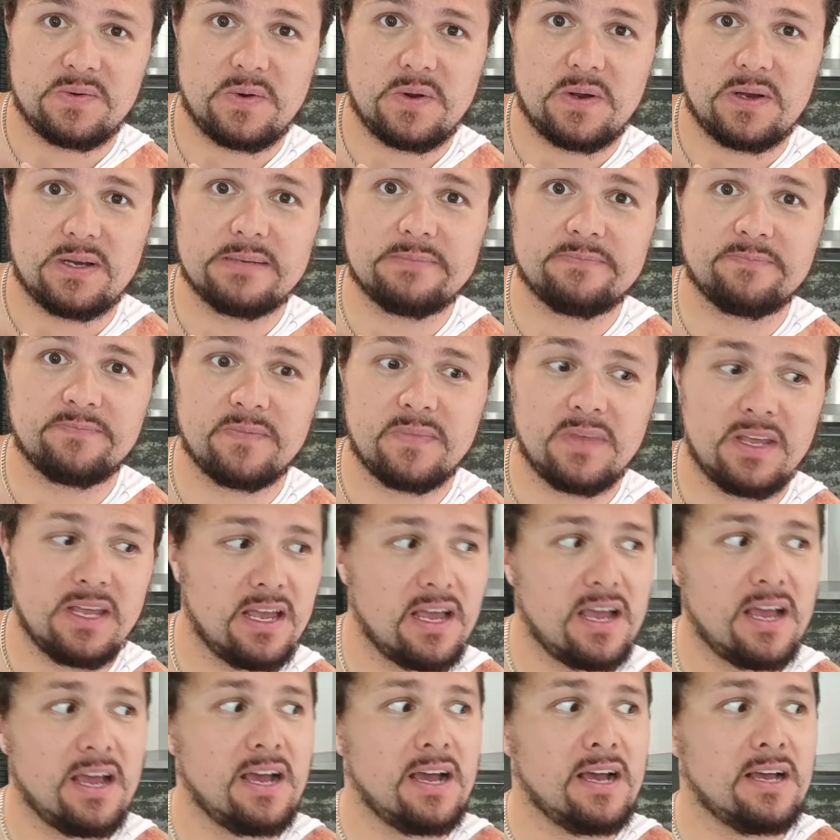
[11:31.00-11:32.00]
right?
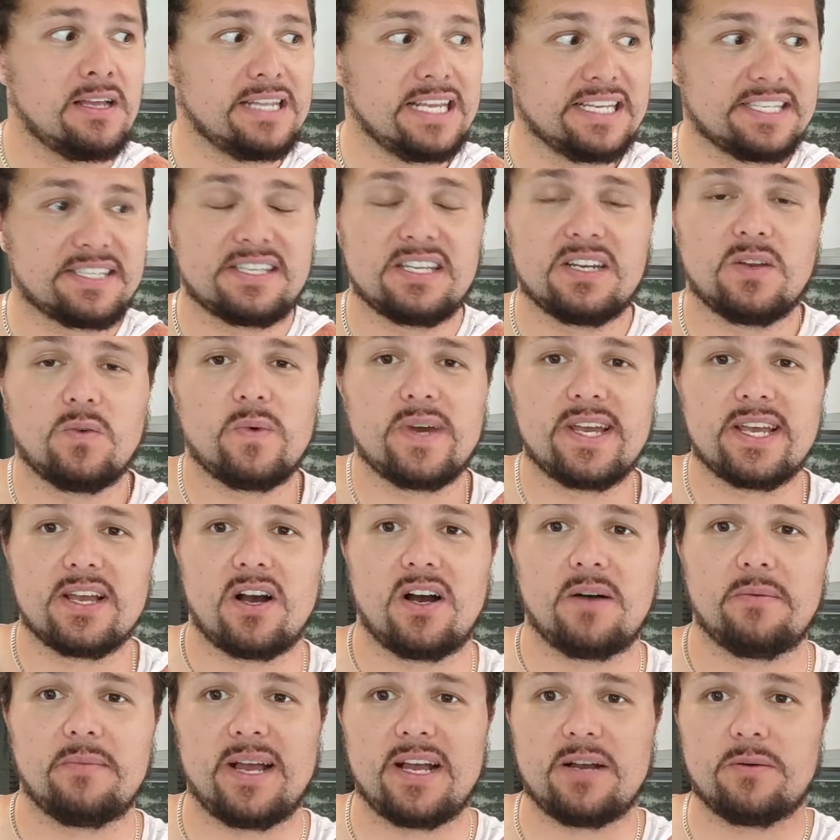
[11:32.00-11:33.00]
Less than a week,
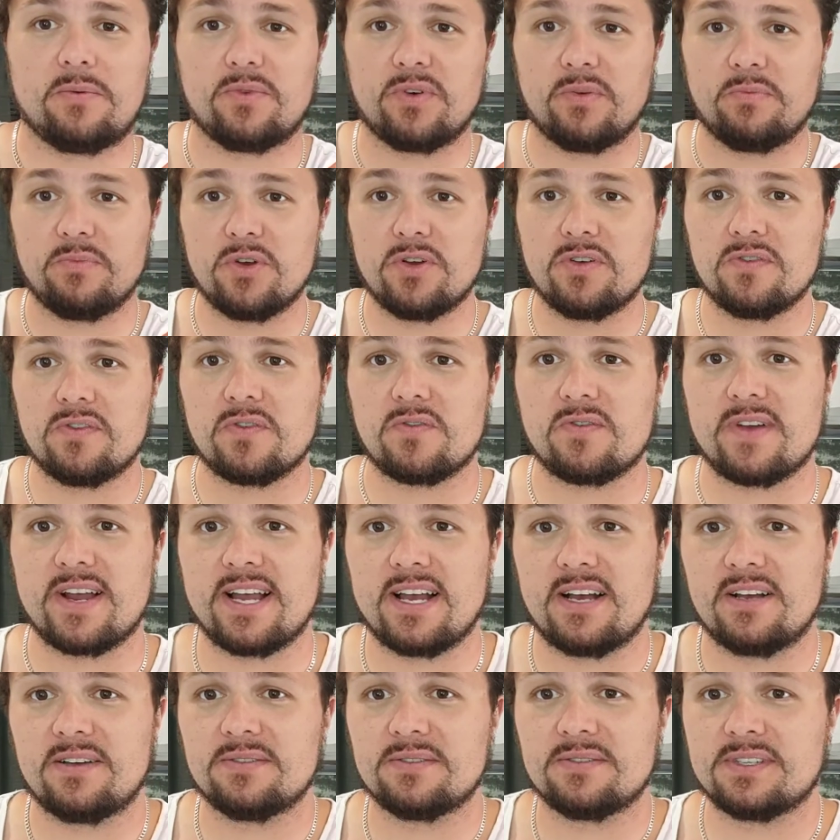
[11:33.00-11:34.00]
I'm able to move
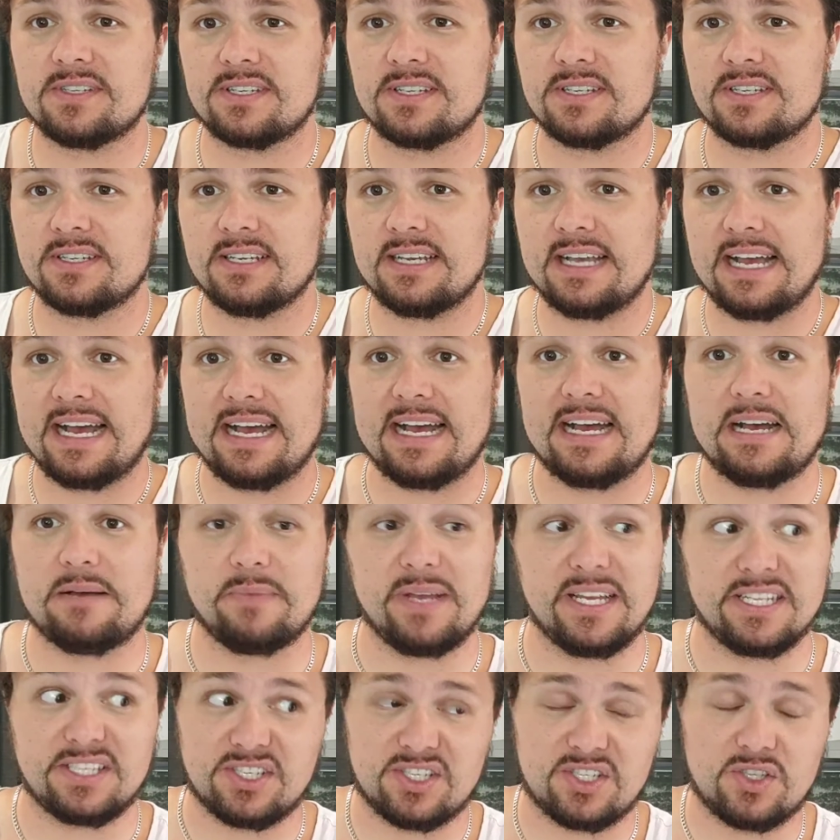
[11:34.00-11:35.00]
around.
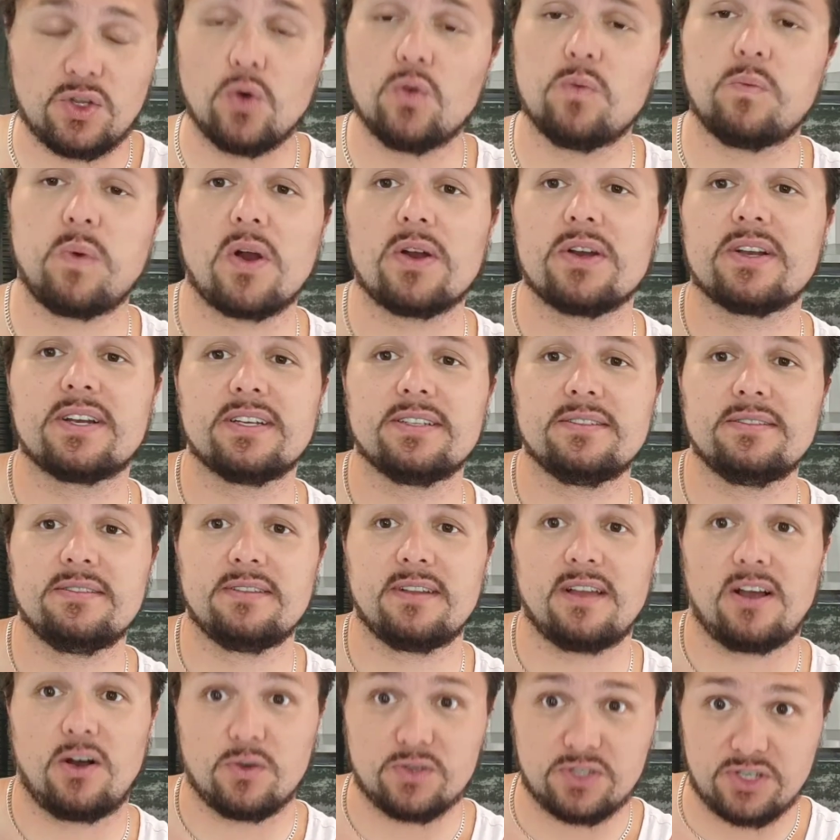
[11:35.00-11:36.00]
It's still
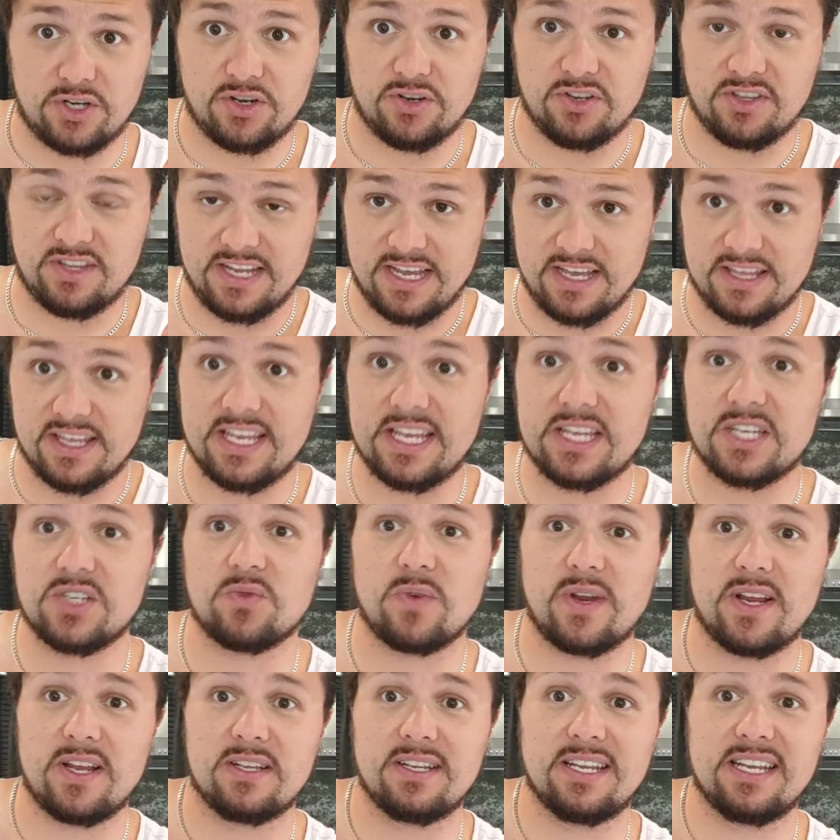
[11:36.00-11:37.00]
broken. I'll show you the other
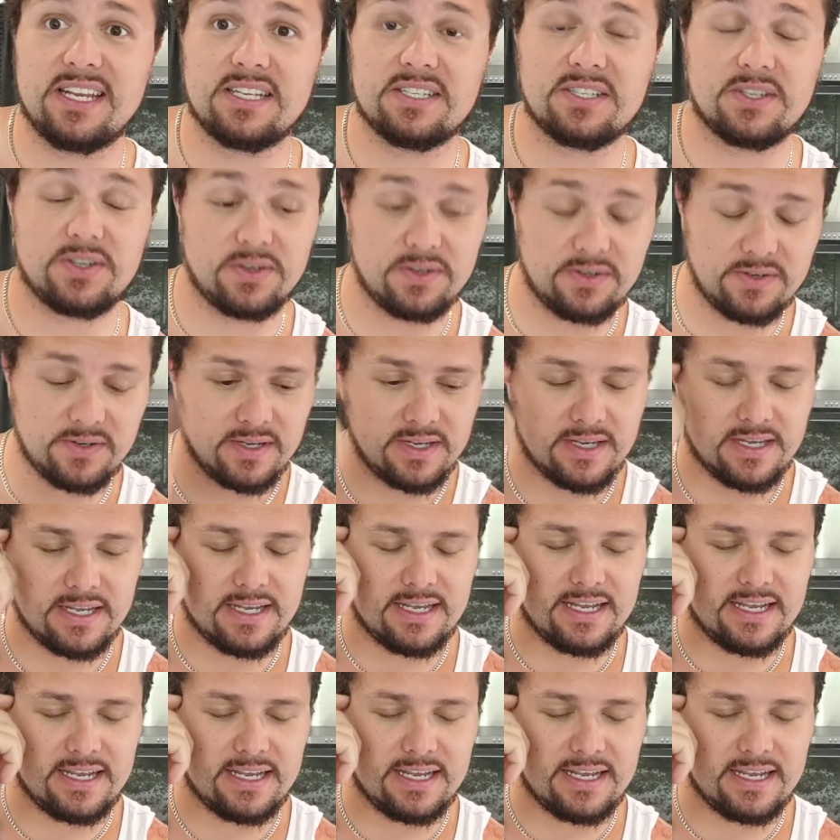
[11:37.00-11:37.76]
x-ray on here too.